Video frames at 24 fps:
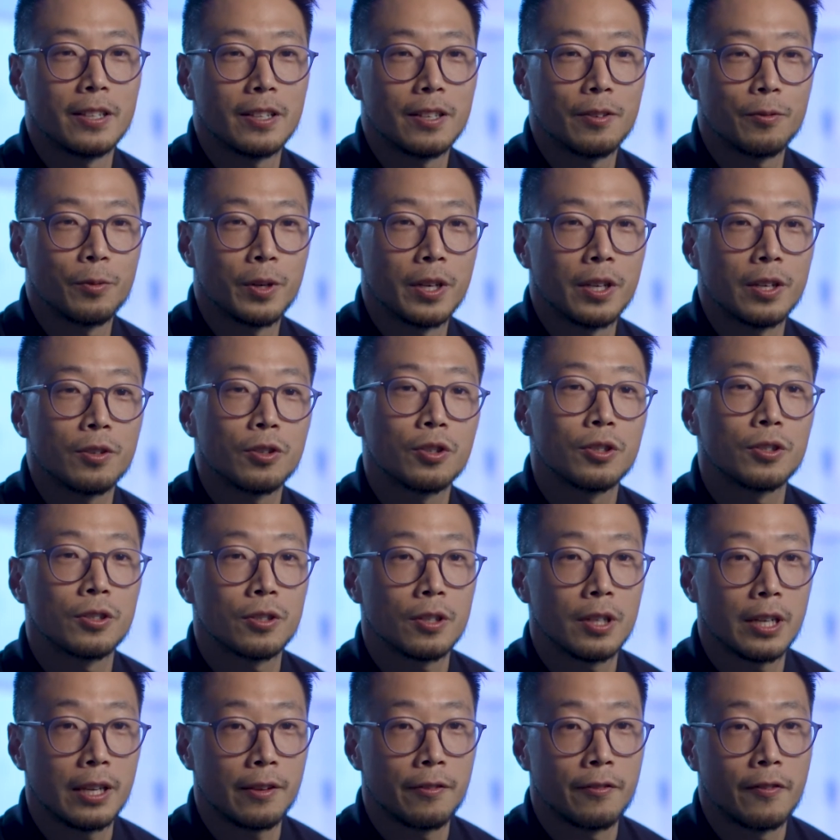We
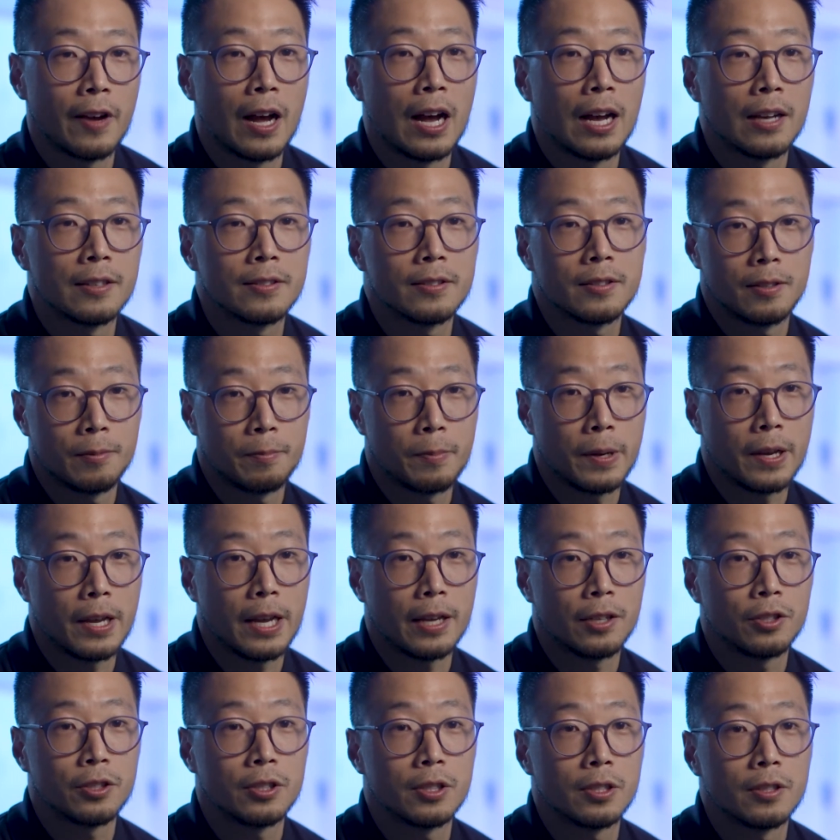usually fast the
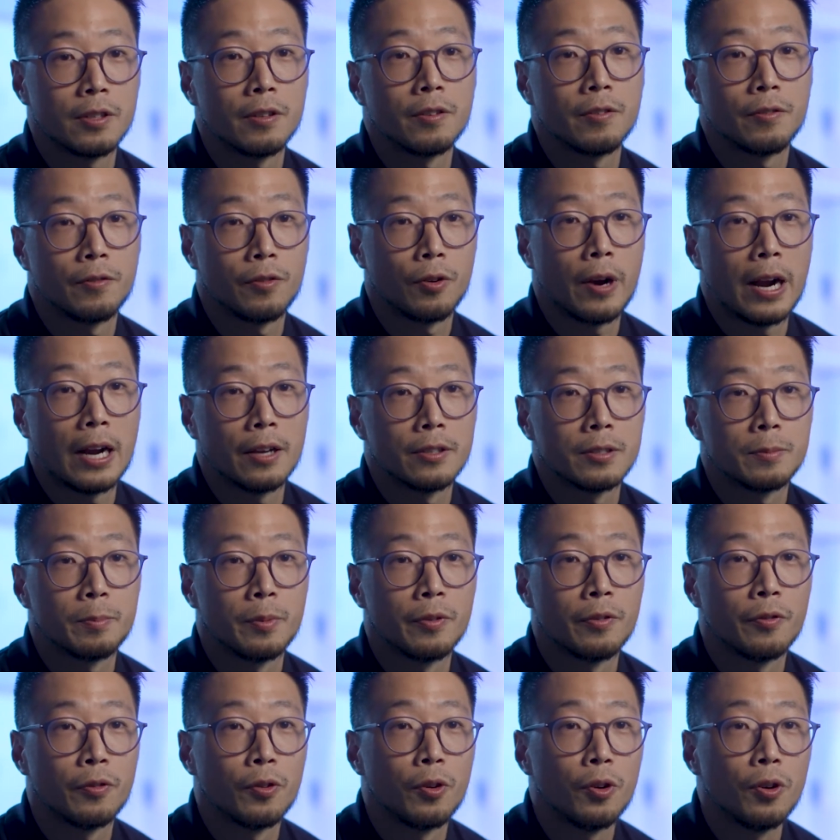patient 4 hours
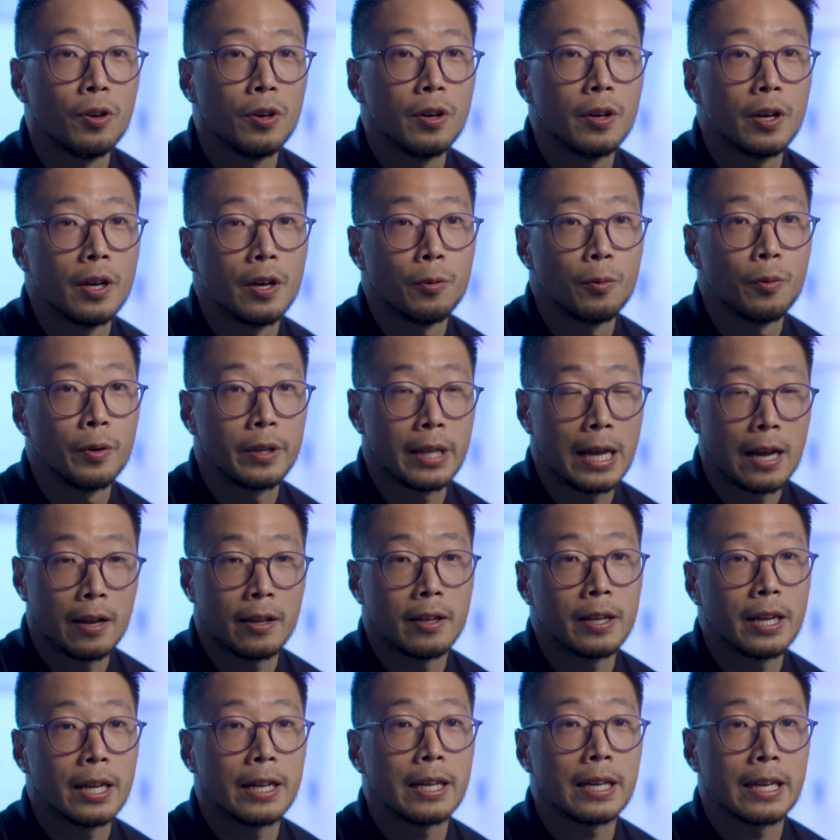before without
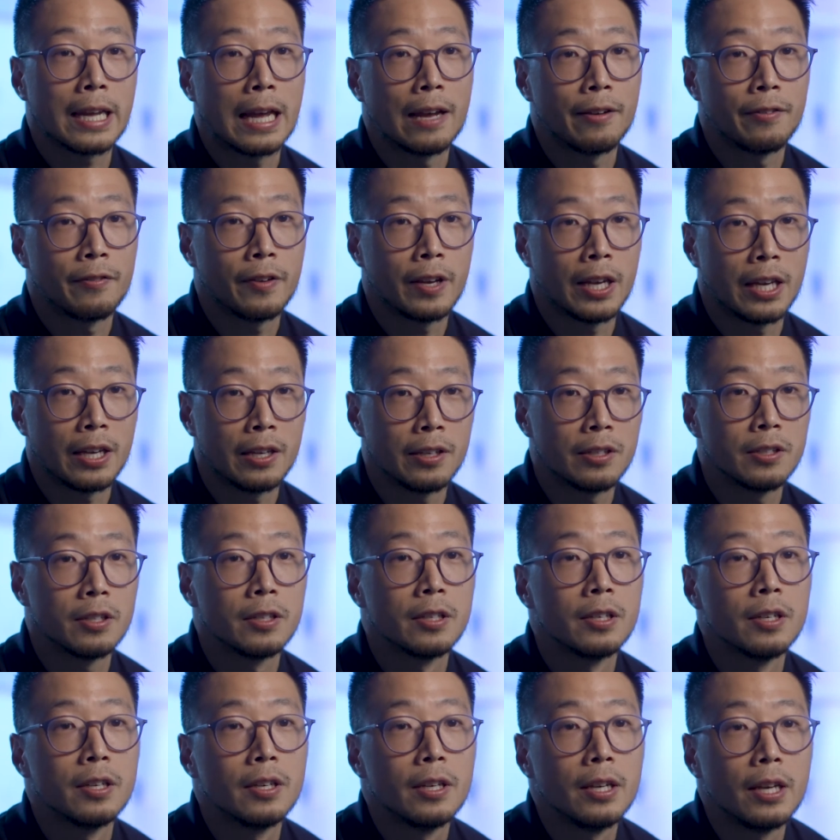any caffeine,
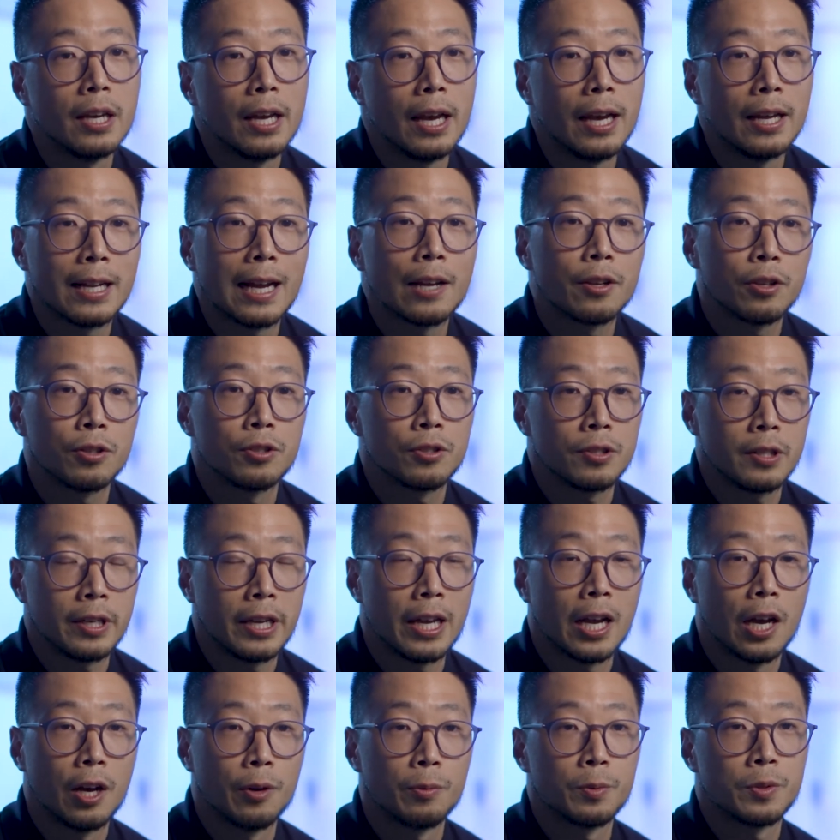and that usually
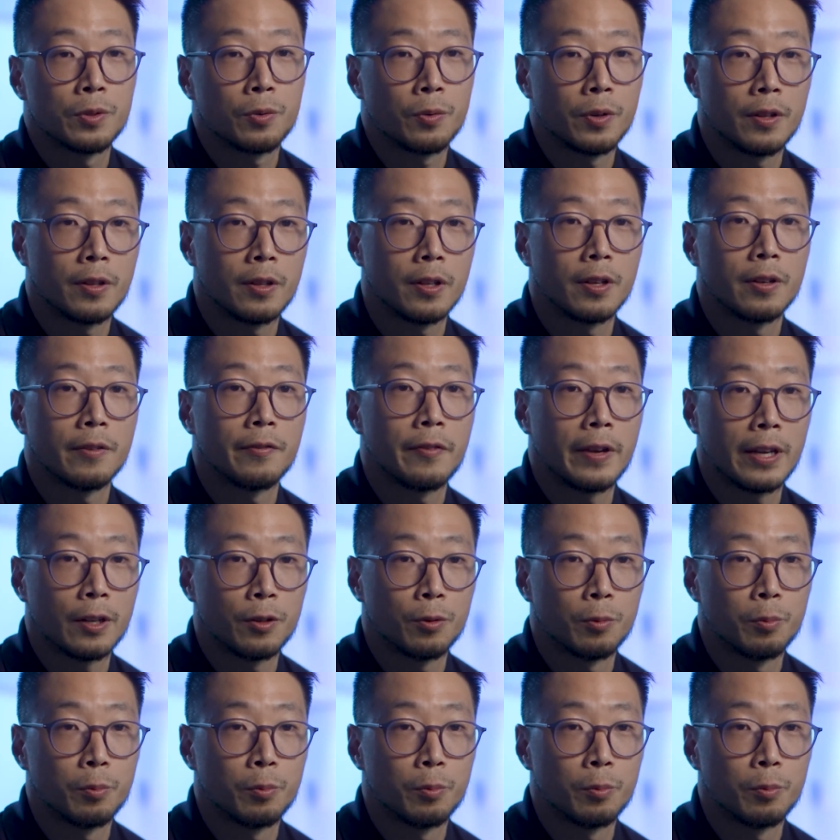helps with the fetal